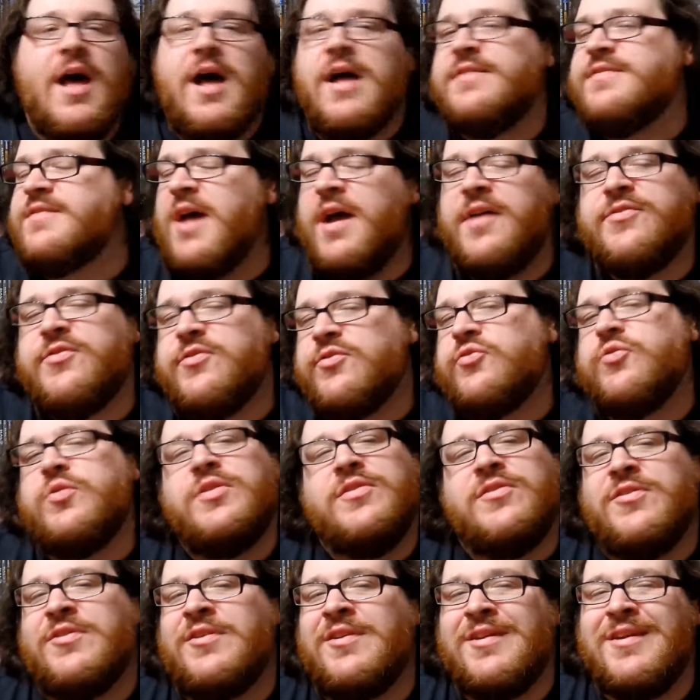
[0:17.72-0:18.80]
Assassin's
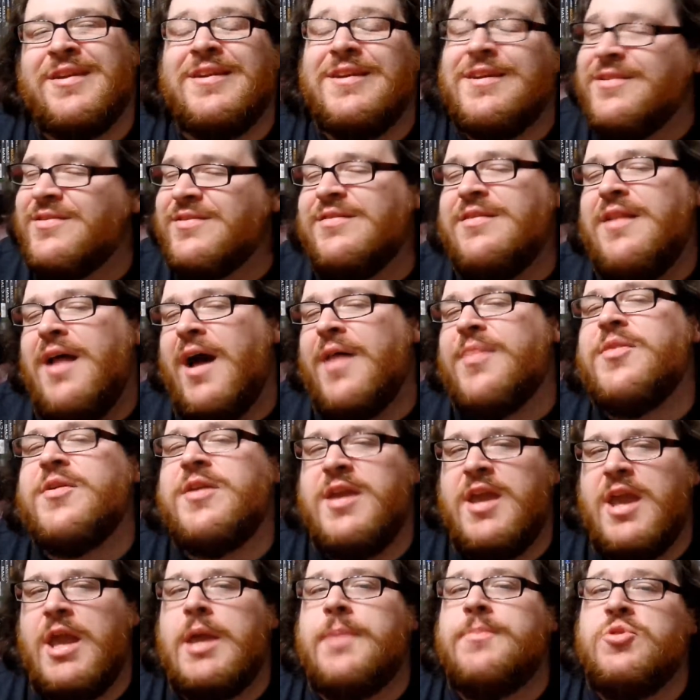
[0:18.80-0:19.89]
Creed Syndicate is not the
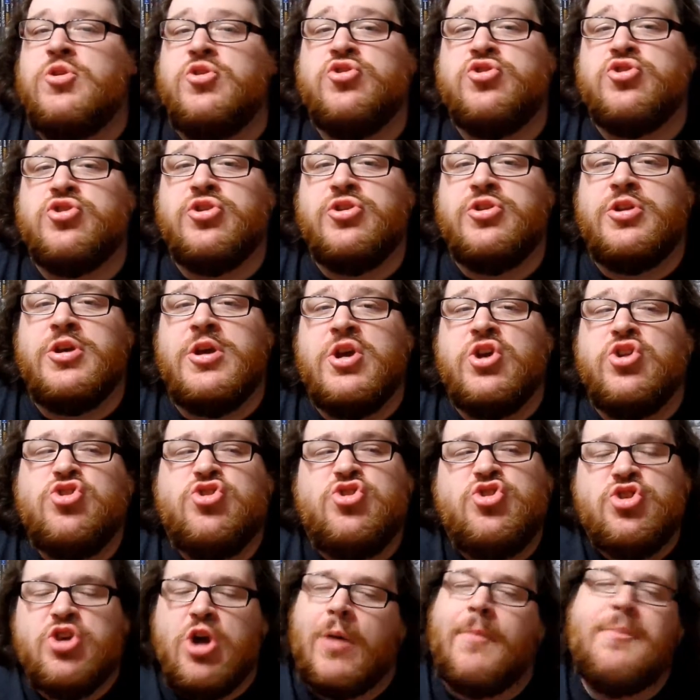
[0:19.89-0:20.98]
game you should
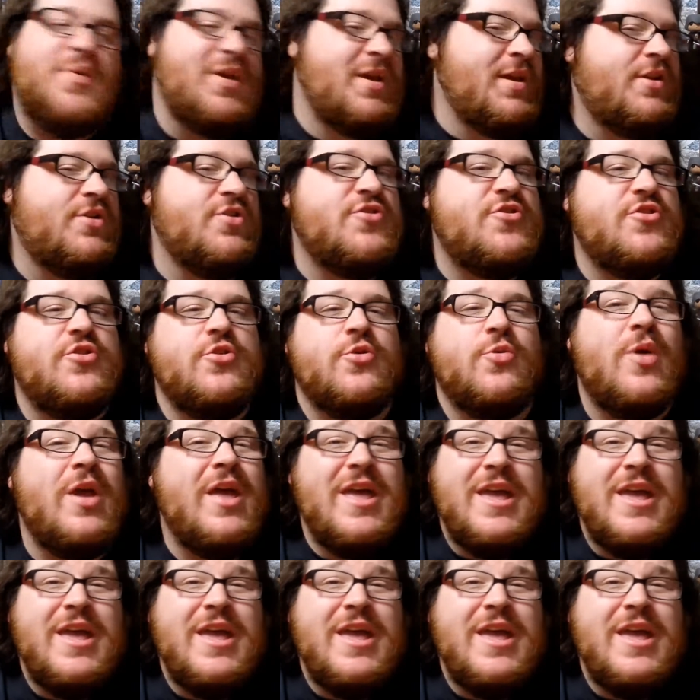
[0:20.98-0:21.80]
jump into.